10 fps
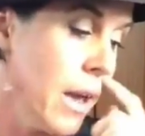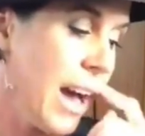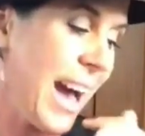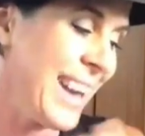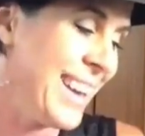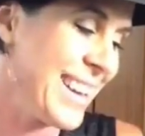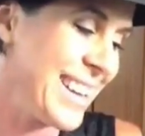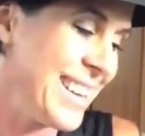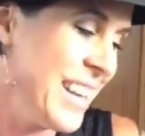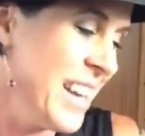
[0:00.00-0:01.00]
Hi,
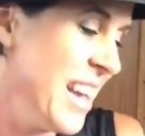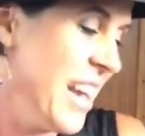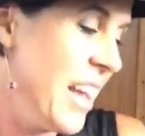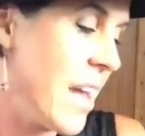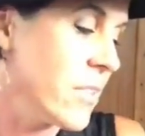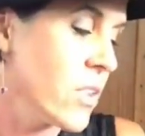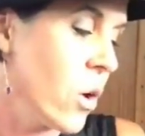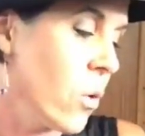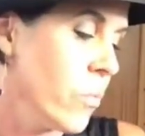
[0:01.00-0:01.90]
honey. And so,